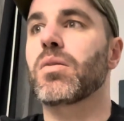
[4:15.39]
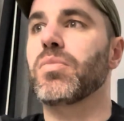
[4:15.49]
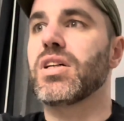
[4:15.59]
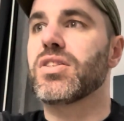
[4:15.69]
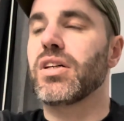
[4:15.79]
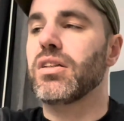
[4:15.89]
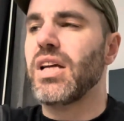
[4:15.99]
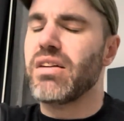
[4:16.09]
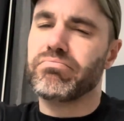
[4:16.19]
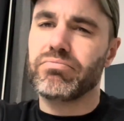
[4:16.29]
But uh,
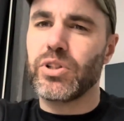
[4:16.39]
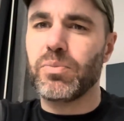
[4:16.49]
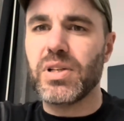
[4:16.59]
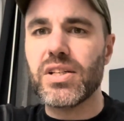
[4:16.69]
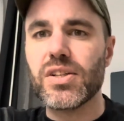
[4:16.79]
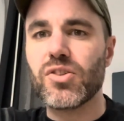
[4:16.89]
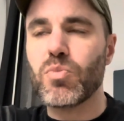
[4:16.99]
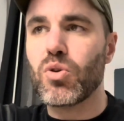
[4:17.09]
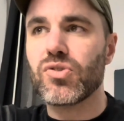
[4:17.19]
yeah, little PT smoke